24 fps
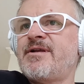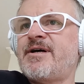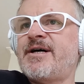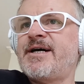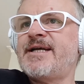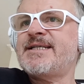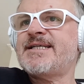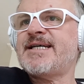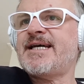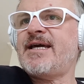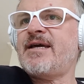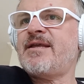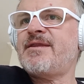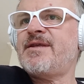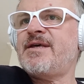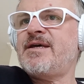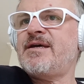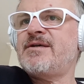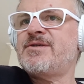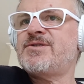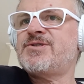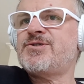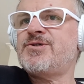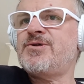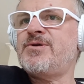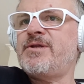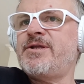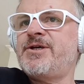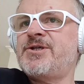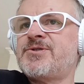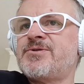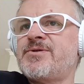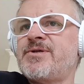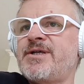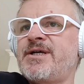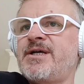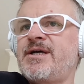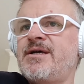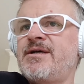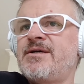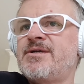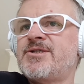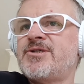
I take things too literally,